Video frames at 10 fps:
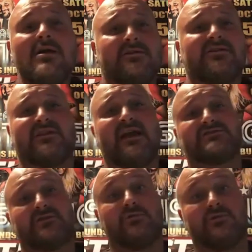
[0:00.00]
This is
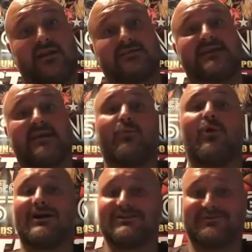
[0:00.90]
actually one that I sat and
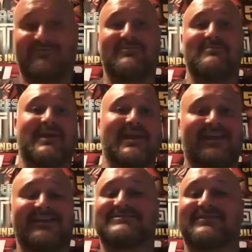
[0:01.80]
watched from the
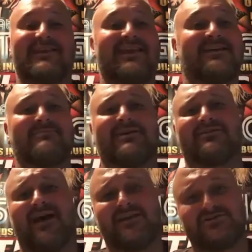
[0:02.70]
beginning to the end
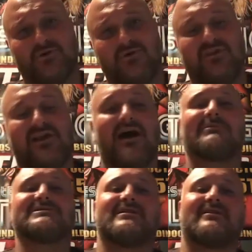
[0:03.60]
because I enjoyed the
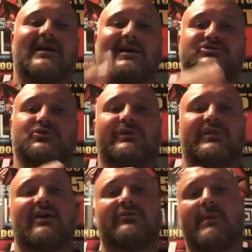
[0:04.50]
commentary. I enjoyed
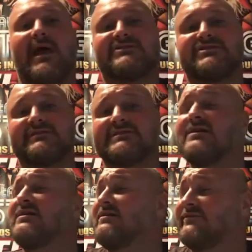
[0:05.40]
the other matches.
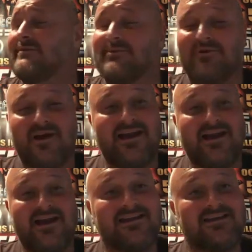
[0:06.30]
Some
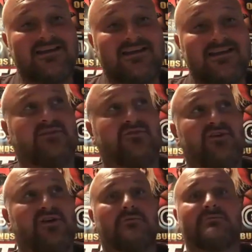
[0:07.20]
great, and it's
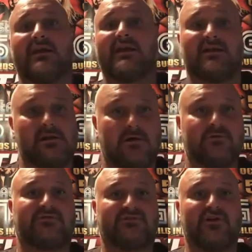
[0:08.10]
filmed in a
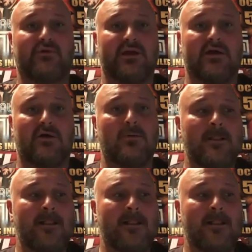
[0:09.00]
closed studio.